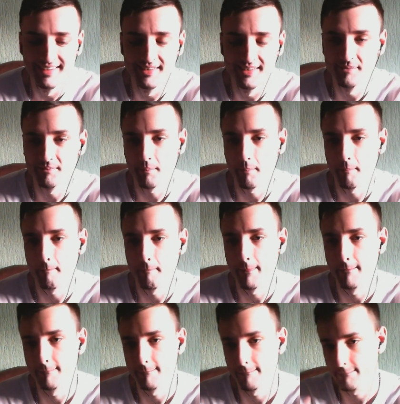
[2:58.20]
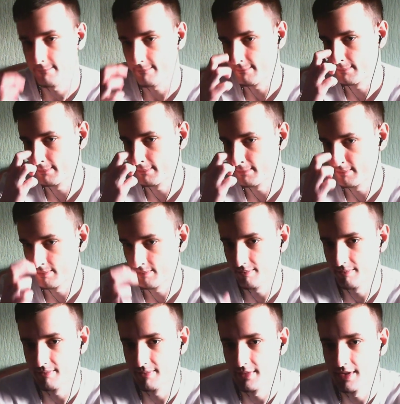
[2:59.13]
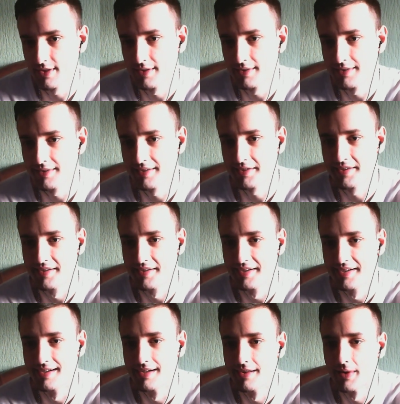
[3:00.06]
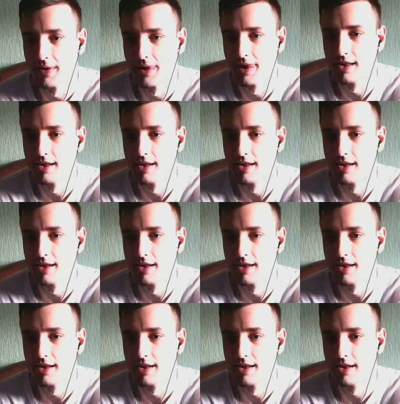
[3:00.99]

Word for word: We're going to come to your country and